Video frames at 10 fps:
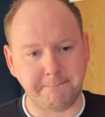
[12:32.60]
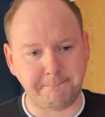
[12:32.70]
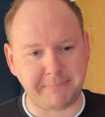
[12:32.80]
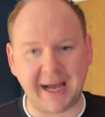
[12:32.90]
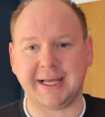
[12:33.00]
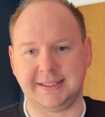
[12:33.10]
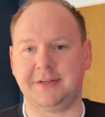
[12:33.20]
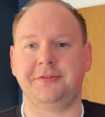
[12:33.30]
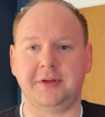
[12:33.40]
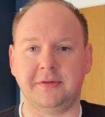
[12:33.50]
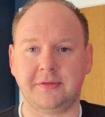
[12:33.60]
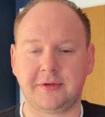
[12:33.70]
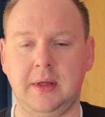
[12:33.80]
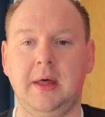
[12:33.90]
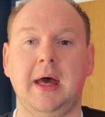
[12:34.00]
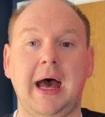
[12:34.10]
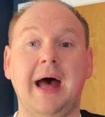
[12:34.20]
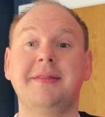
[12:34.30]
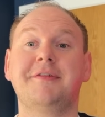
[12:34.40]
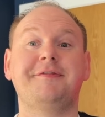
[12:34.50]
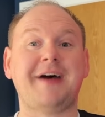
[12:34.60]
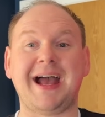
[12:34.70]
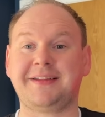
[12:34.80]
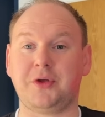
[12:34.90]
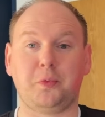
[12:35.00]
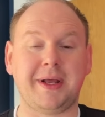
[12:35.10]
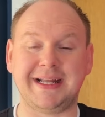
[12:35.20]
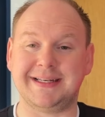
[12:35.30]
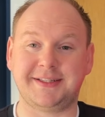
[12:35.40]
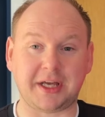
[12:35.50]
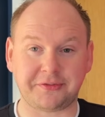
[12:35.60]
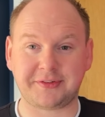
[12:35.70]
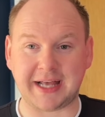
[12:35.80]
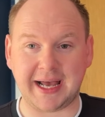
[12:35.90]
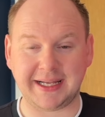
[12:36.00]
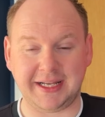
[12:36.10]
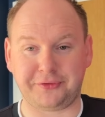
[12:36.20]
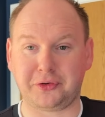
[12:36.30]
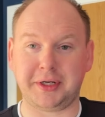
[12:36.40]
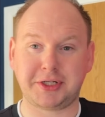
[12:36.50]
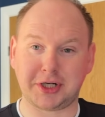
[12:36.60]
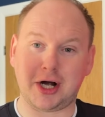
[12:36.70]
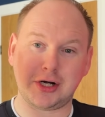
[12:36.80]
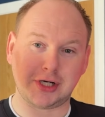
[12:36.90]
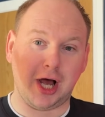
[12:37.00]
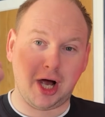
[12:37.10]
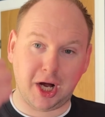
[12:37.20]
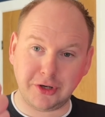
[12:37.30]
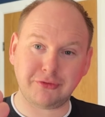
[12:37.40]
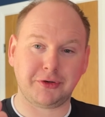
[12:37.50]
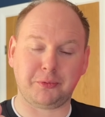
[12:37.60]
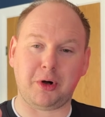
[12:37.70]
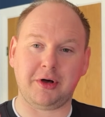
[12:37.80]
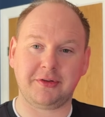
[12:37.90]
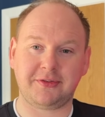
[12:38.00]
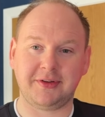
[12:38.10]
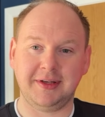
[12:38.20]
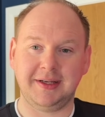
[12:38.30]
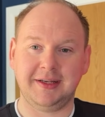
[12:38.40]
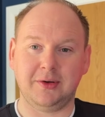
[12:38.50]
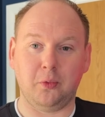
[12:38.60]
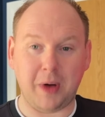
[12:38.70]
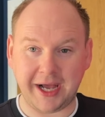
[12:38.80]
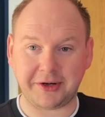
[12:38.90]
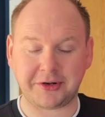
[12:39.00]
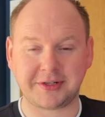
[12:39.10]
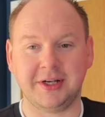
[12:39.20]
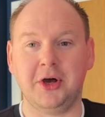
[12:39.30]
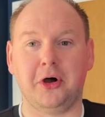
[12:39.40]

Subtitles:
by a distance. And the fact that when it does die, it's going to charge at 100 watts wired,